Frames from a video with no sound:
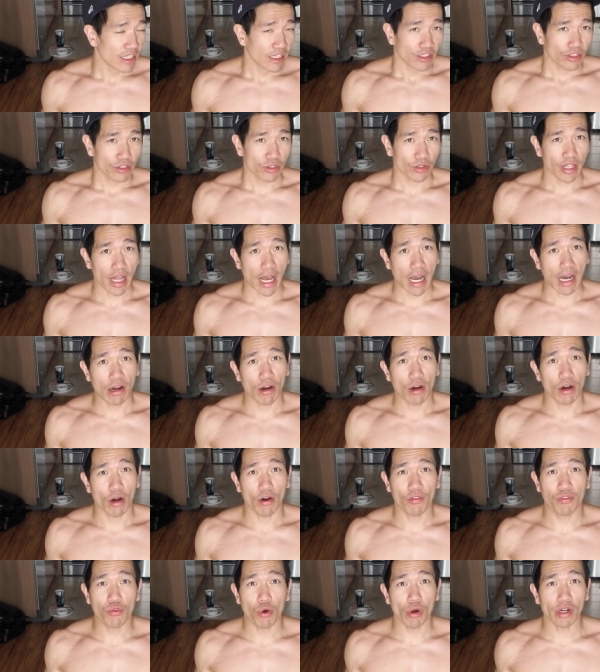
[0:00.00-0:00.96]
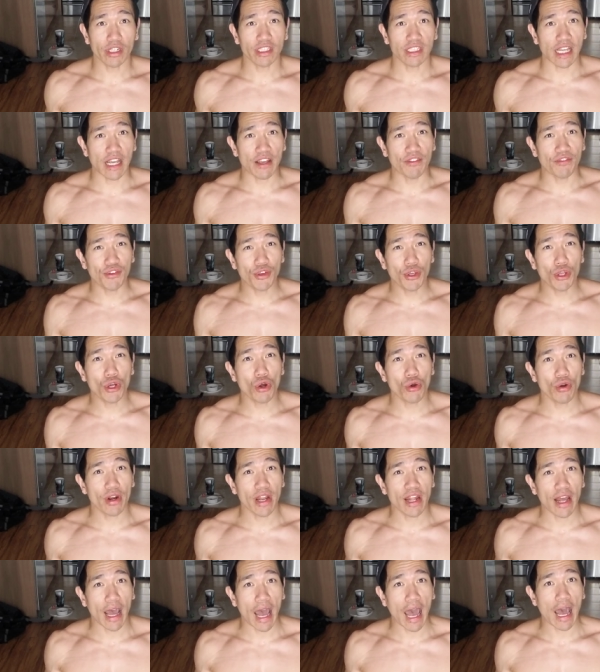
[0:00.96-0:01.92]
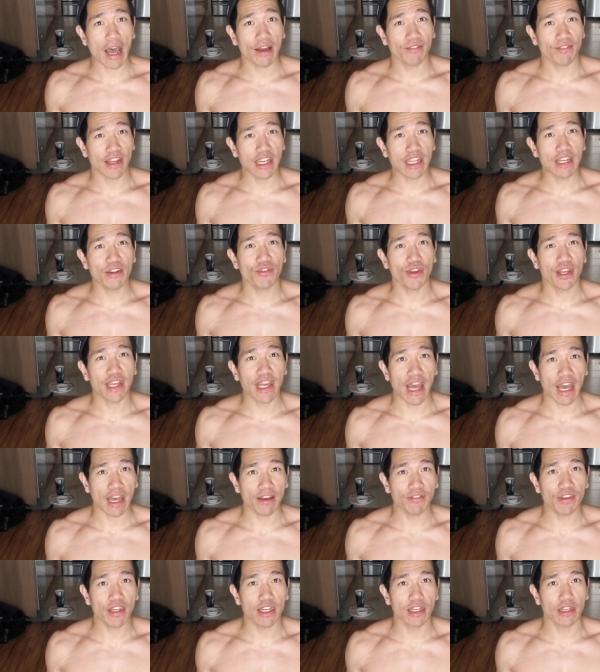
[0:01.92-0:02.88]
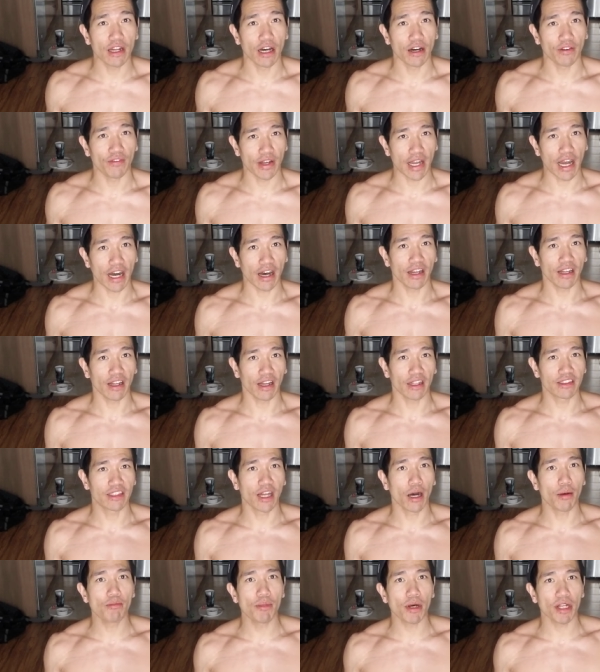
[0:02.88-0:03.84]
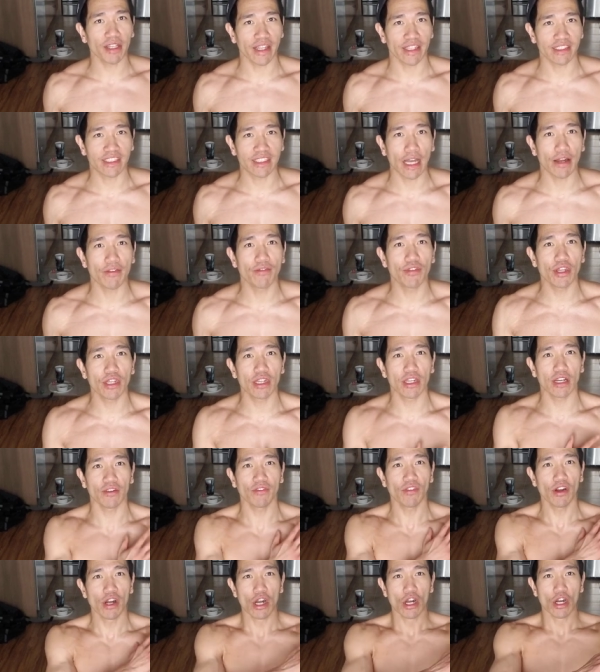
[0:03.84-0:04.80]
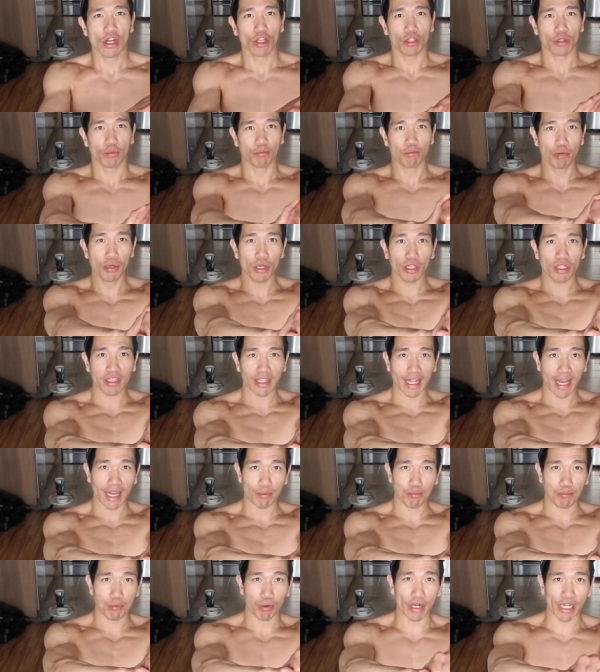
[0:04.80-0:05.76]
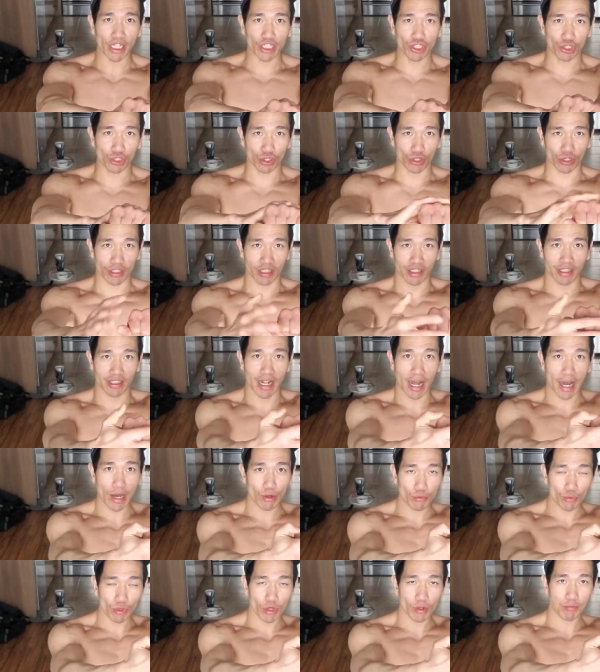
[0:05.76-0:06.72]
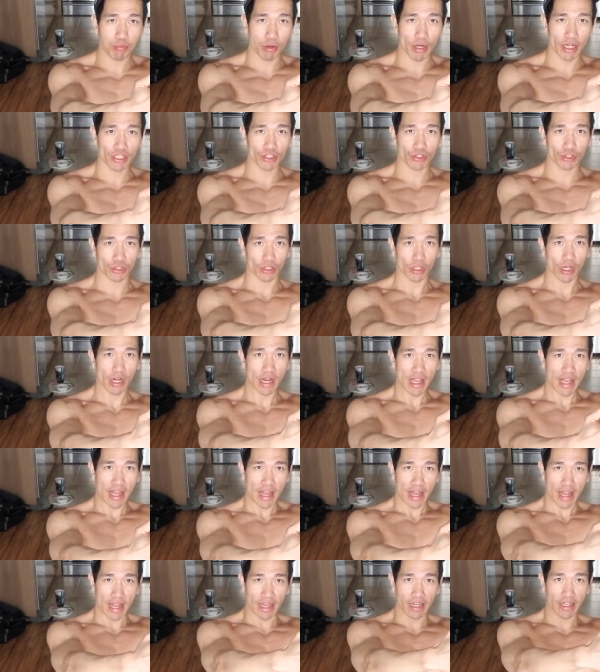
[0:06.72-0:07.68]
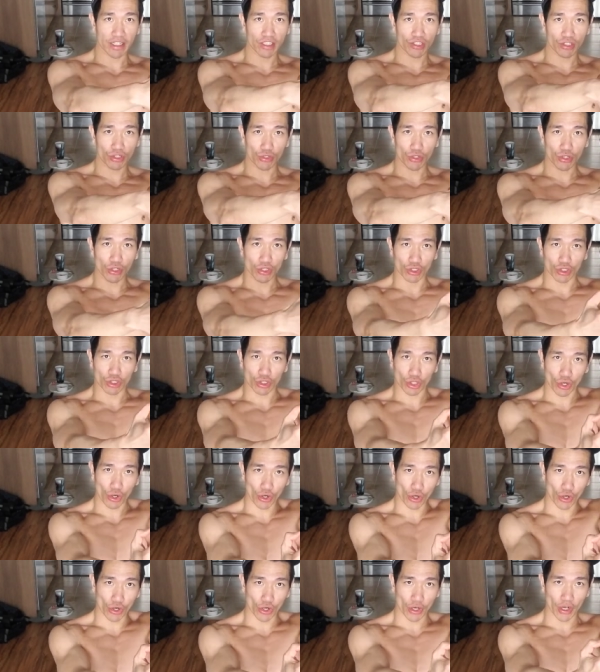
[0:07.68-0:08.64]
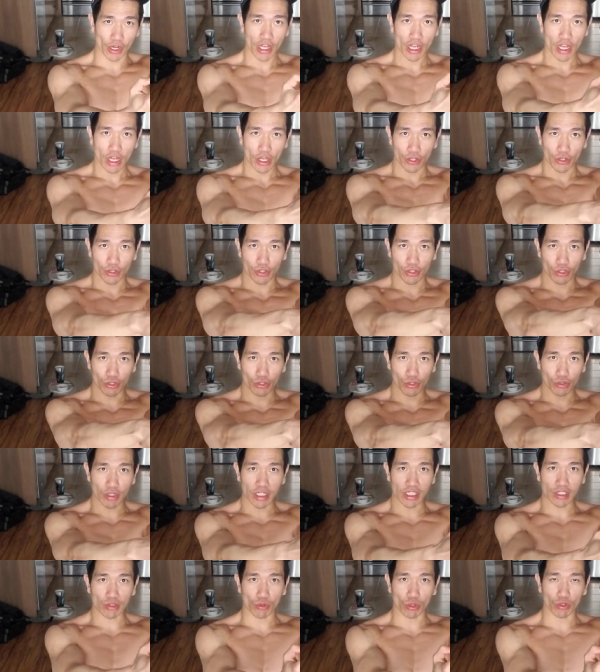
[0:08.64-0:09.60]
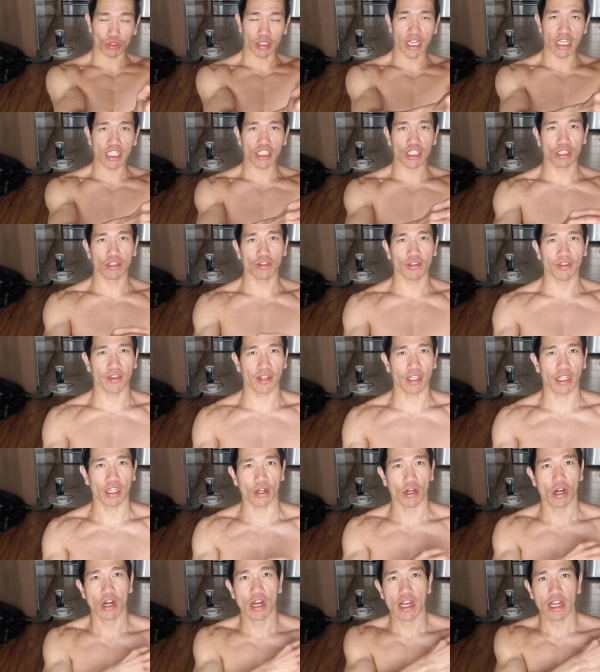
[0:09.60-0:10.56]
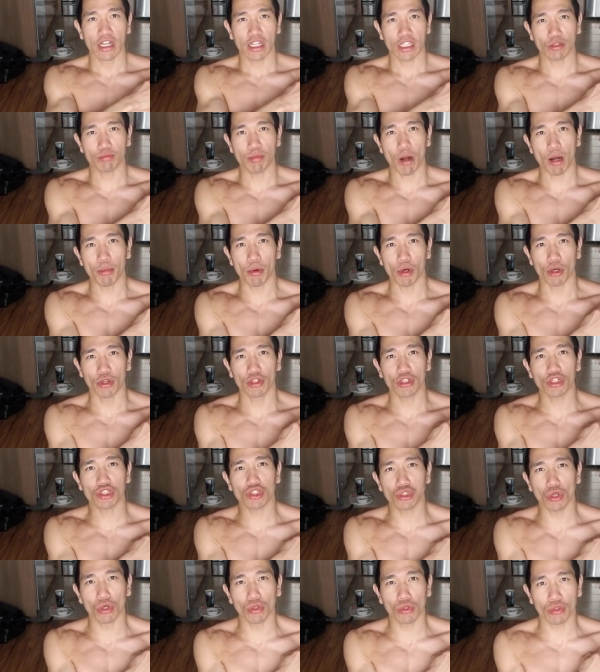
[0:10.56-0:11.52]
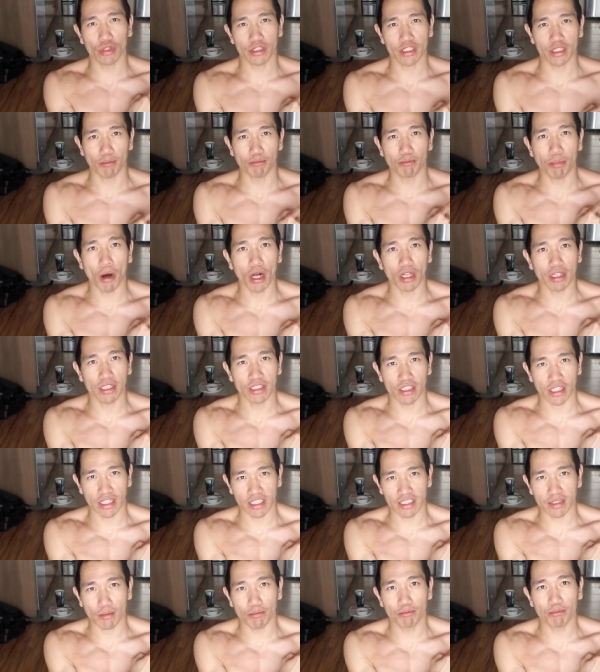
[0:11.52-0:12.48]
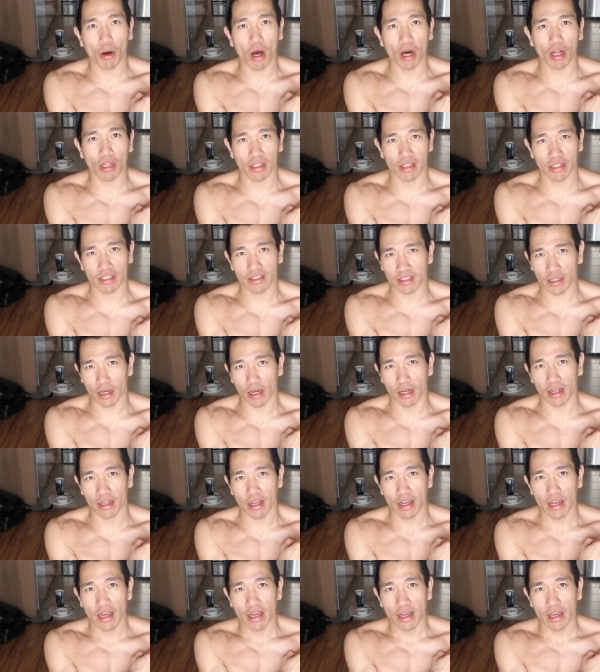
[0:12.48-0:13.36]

So now, of course, if you don't have anything heavy enough, a, a dumbbell that's heavy enough, put that pressure, downward pressure, and then so you could turn, you could do this rotation thing here. Because remember, your shoulder is a ball, in, it's a ball, it's a,